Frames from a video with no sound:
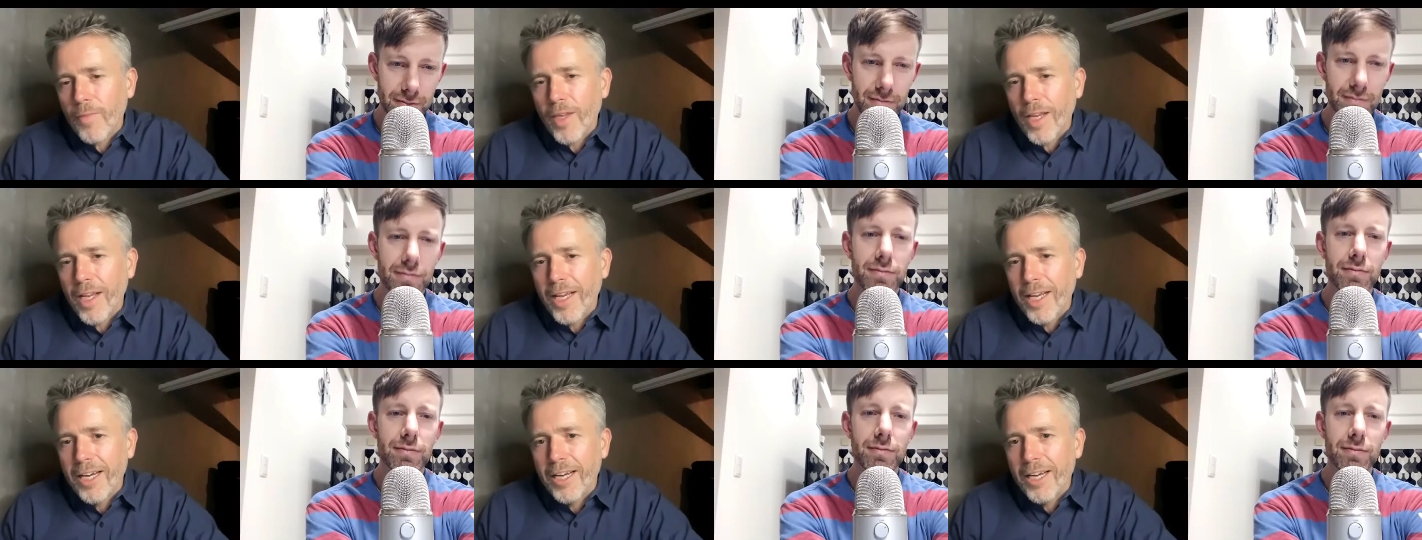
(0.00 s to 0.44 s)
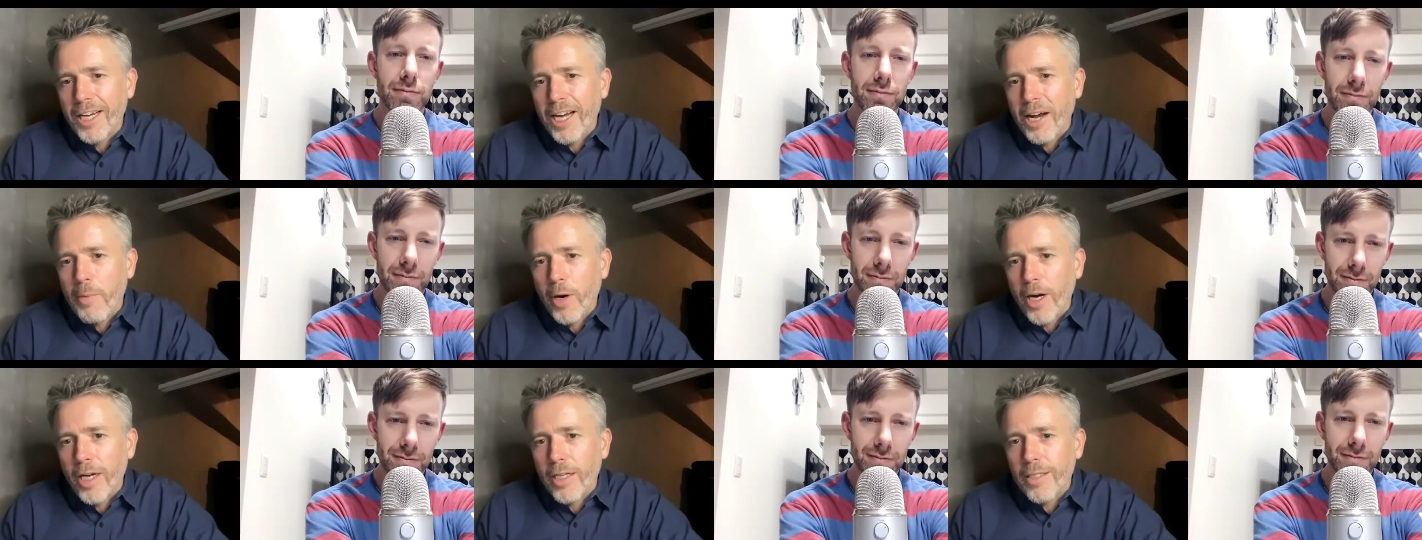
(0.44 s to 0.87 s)

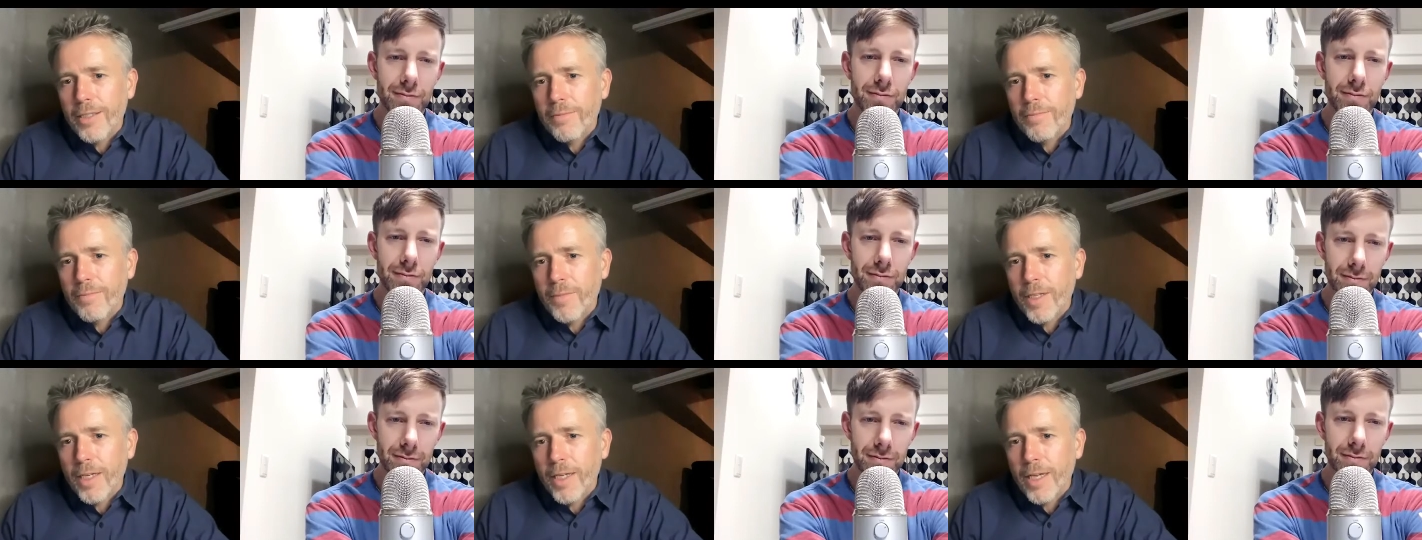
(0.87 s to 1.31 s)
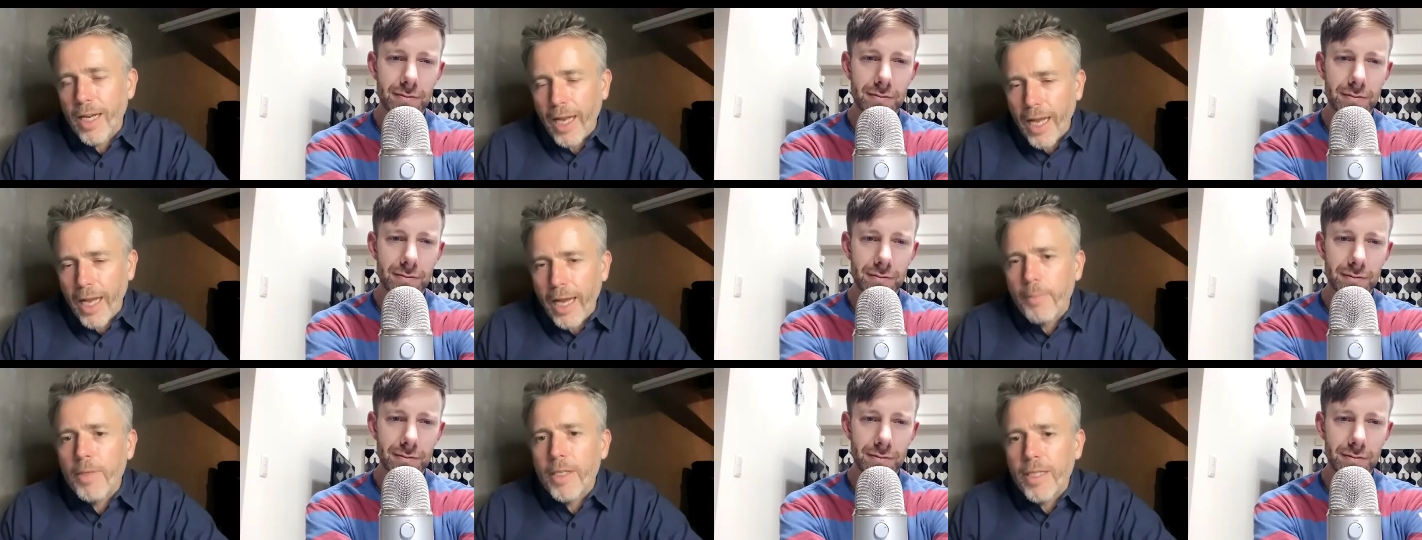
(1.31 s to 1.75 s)
Speaker 1: about
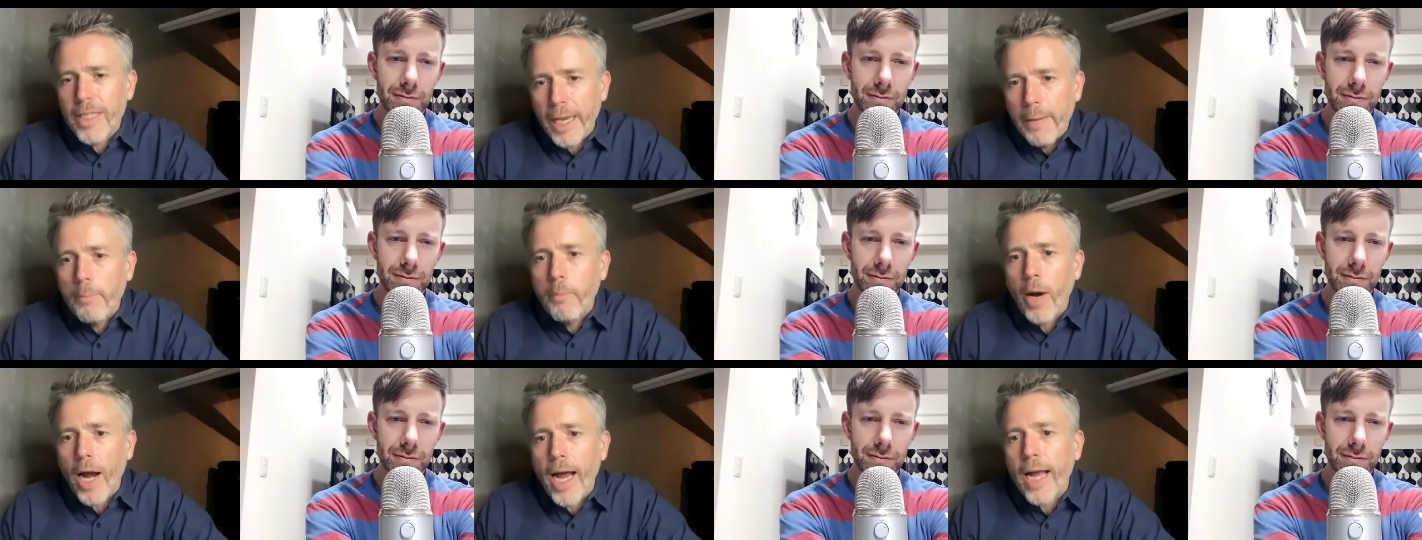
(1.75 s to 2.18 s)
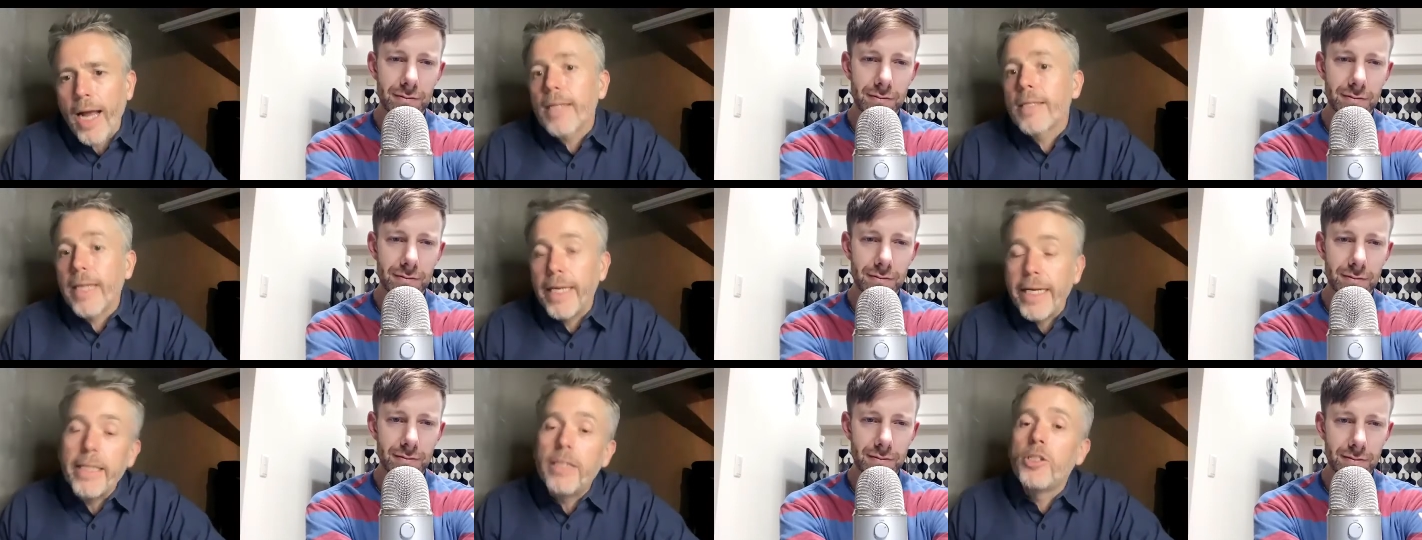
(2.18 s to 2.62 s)
climate impact
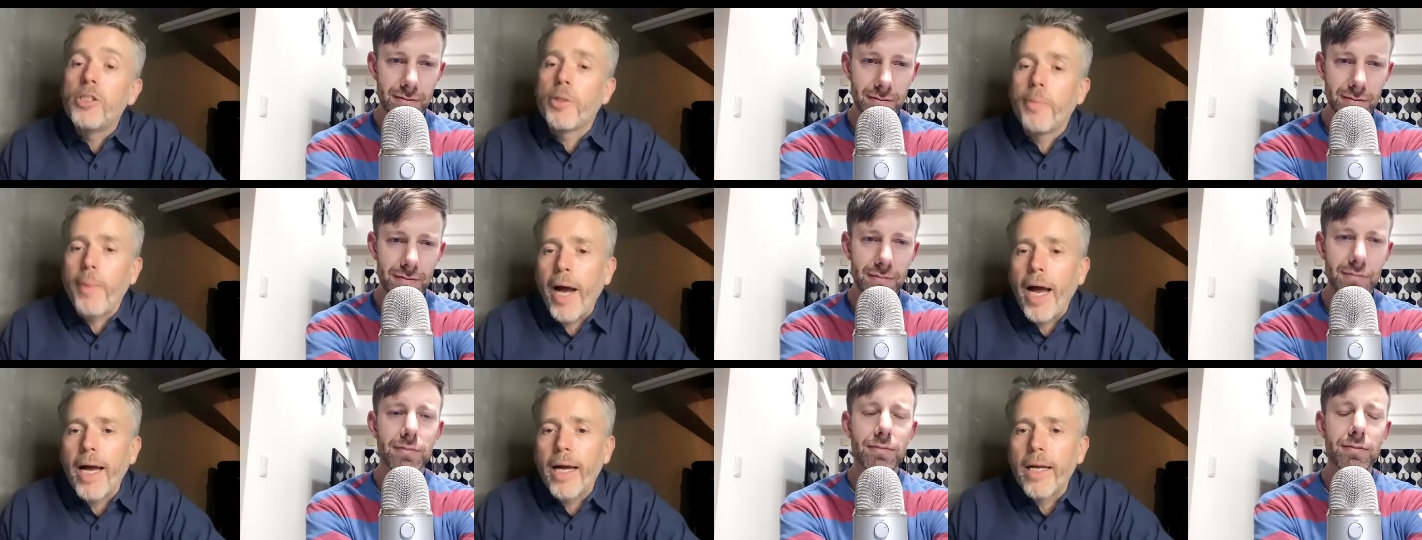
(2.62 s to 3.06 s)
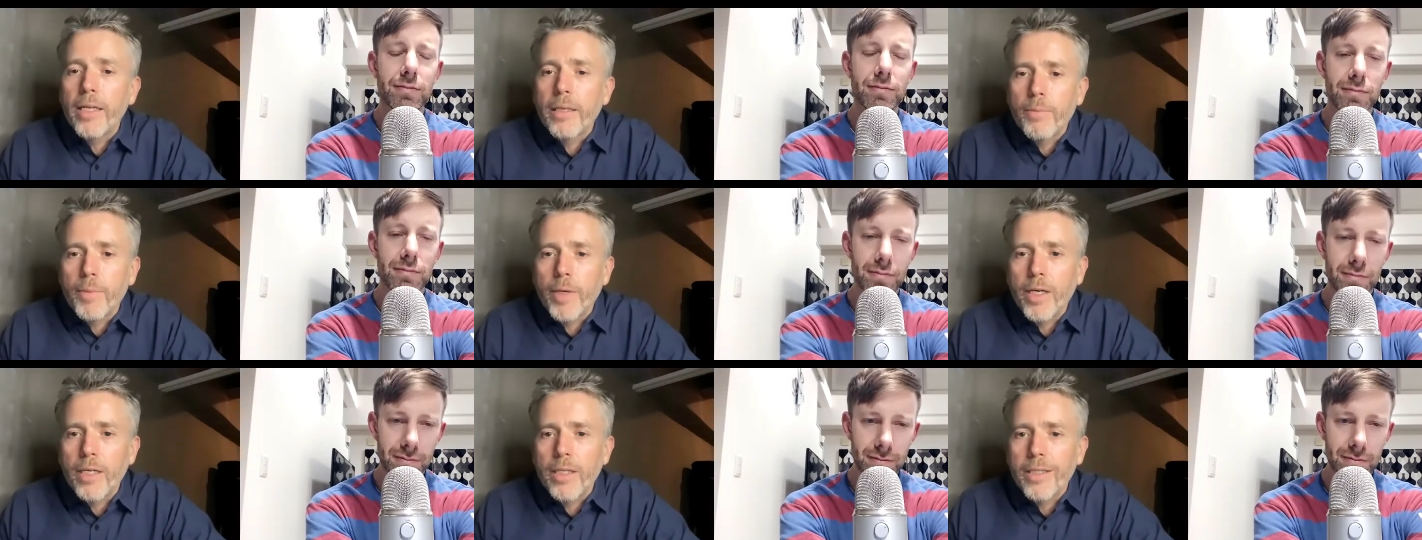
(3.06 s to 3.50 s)
in Japan,
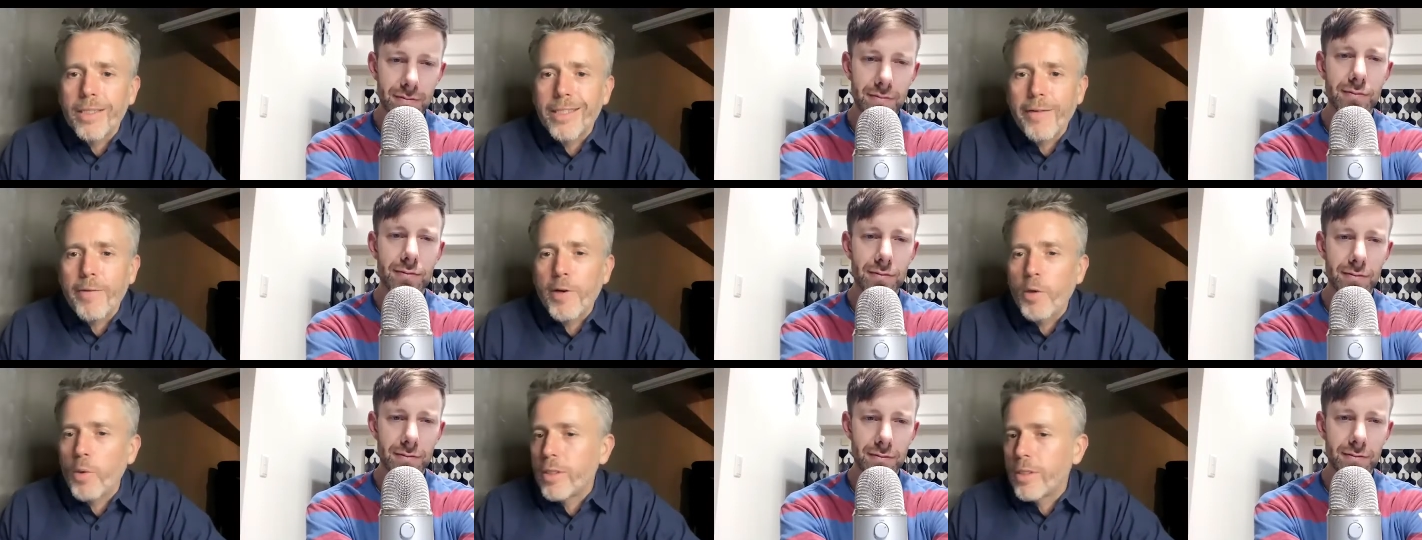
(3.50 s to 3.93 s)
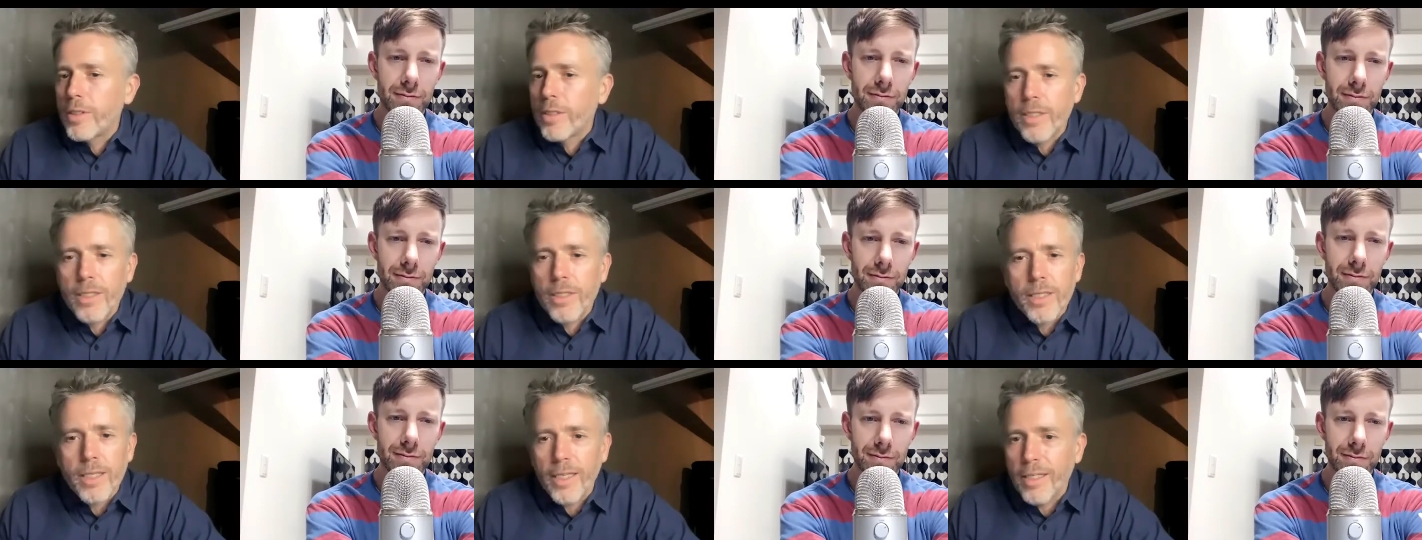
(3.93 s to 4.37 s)
because everyone
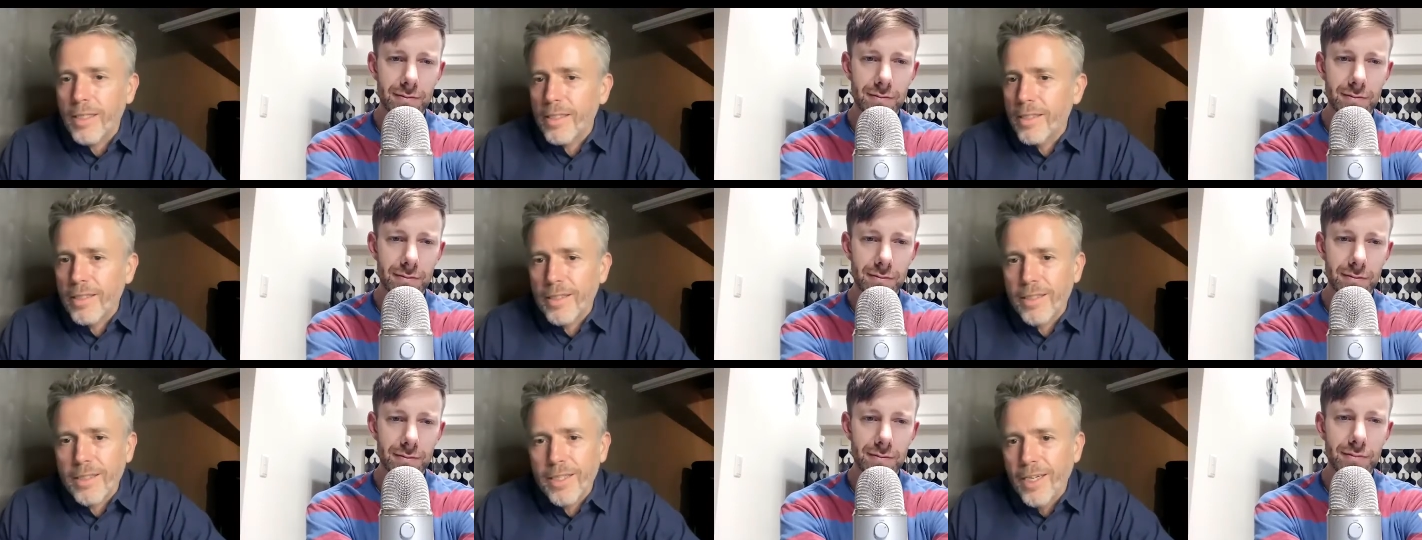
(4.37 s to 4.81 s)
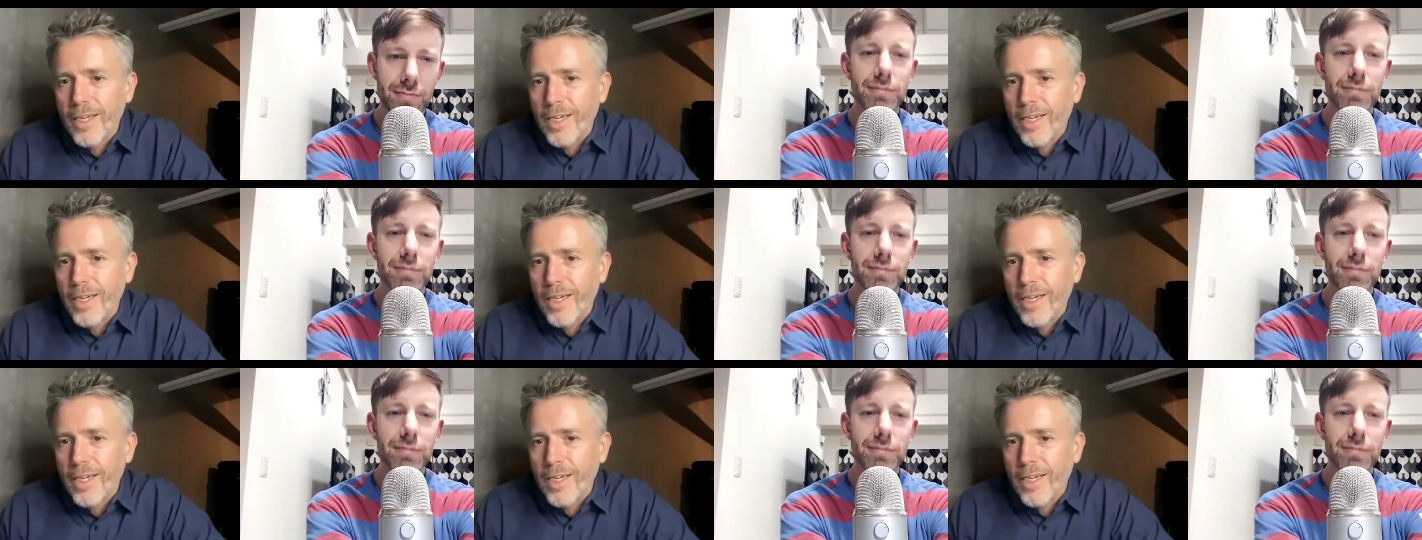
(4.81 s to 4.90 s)
just thinks